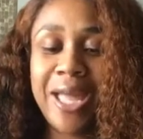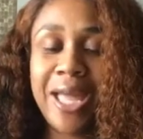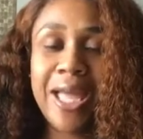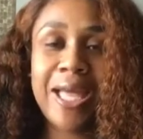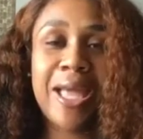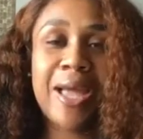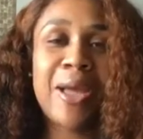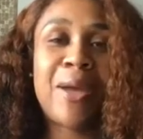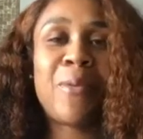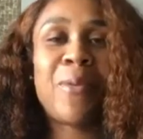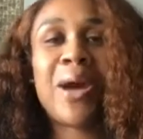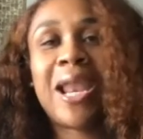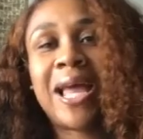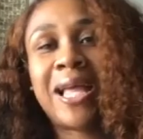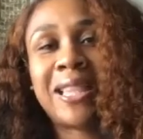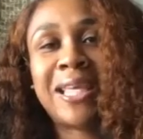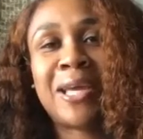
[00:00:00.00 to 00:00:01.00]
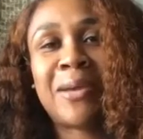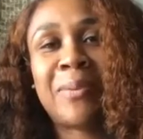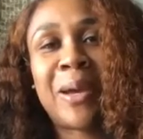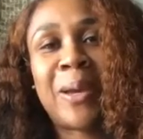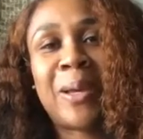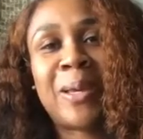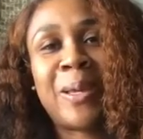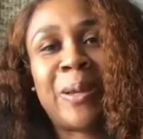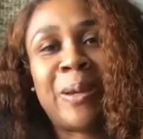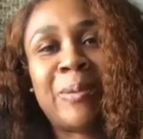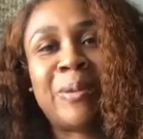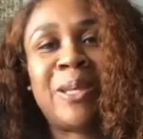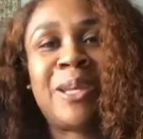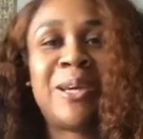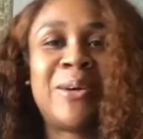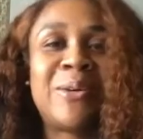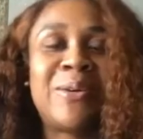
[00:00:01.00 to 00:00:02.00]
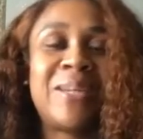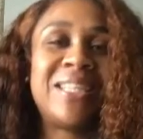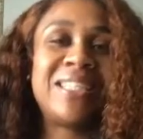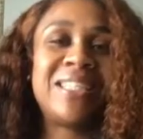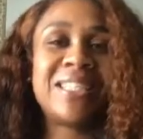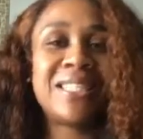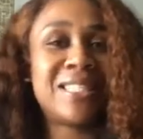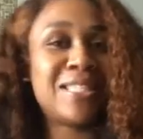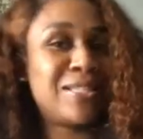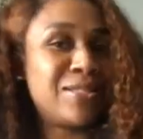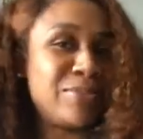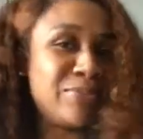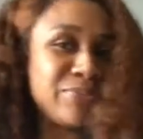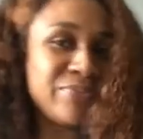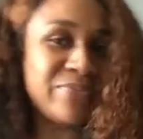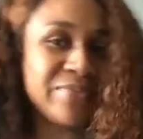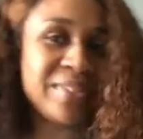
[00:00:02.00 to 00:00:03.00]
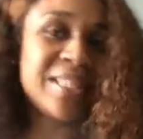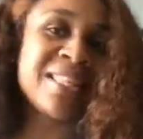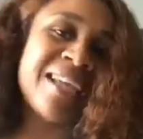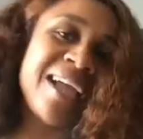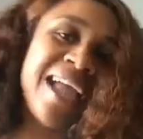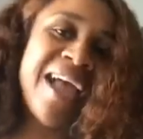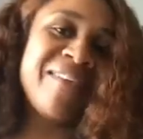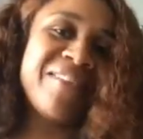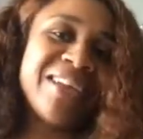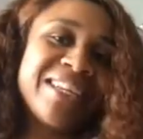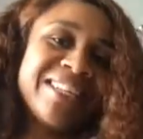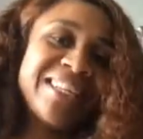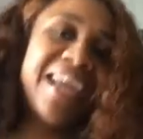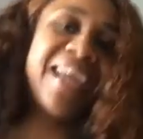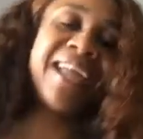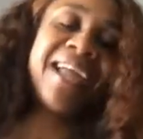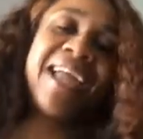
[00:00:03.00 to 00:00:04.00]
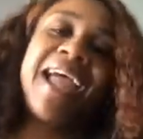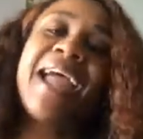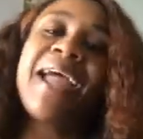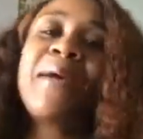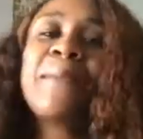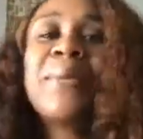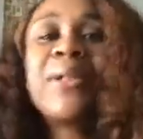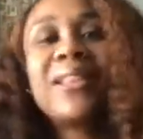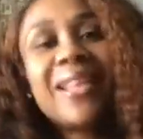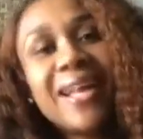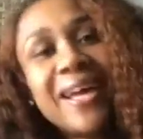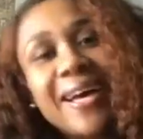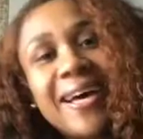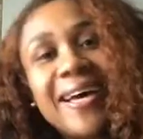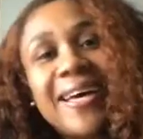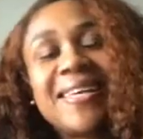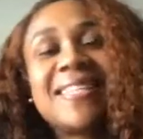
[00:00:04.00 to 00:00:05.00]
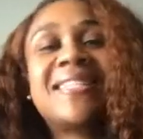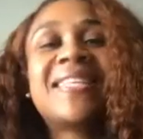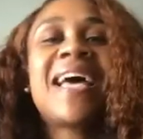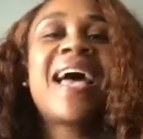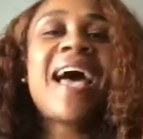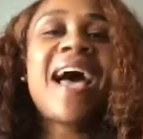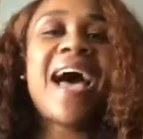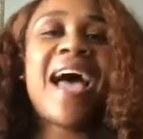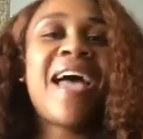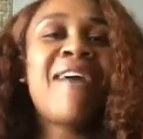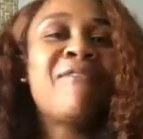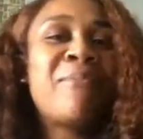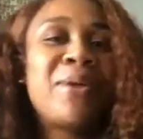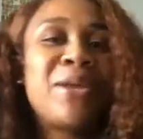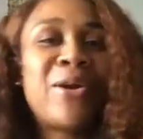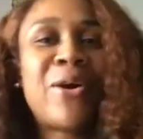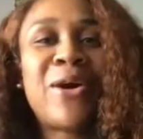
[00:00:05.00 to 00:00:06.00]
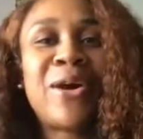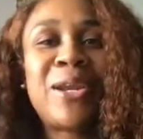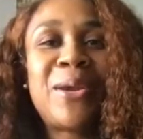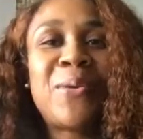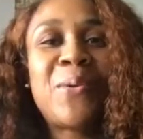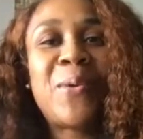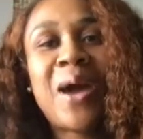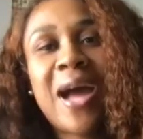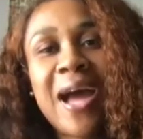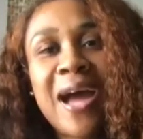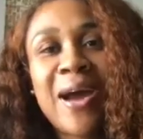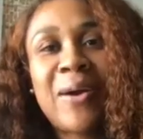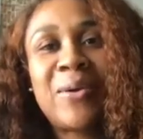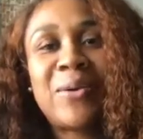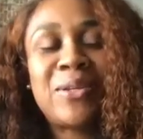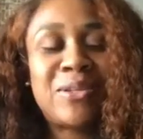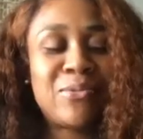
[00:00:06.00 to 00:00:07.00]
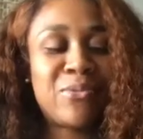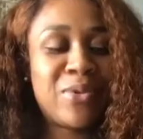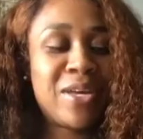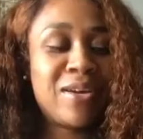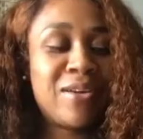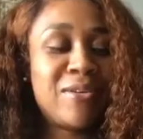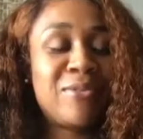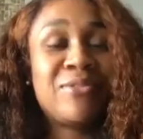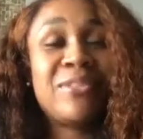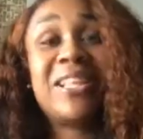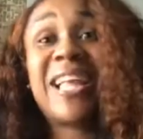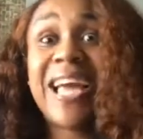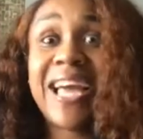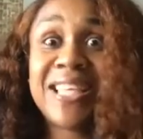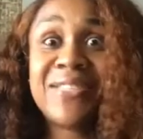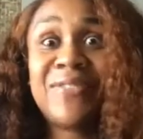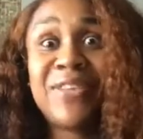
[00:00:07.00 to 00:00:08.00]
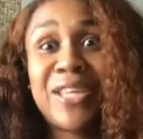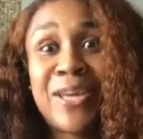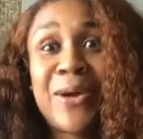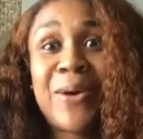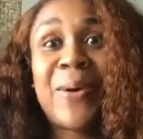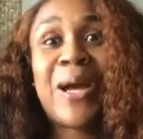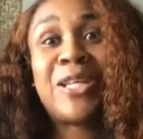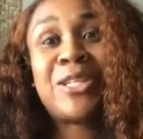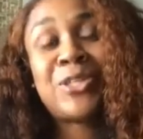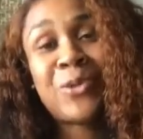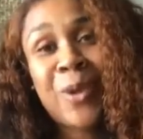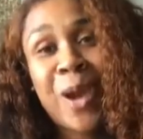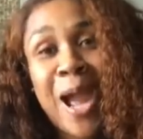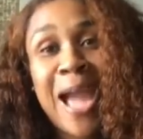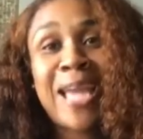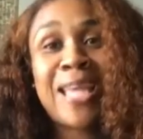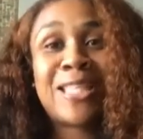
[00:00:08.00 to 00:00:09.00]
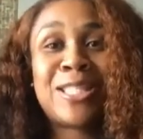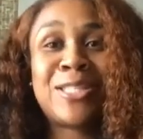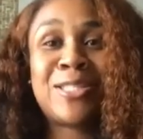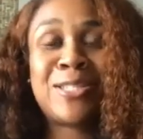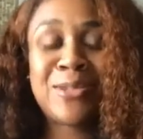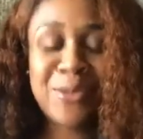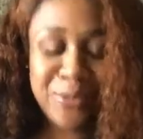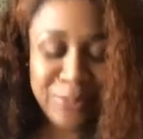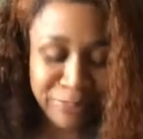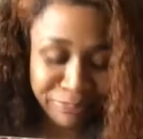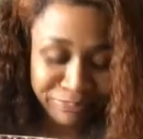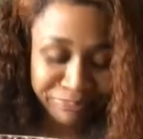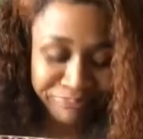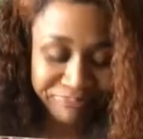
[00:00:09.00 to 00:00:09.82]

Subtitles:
and while I think about him, and just have a good day. And plus, I haven't been on in a while. Well, the last video I tried to do,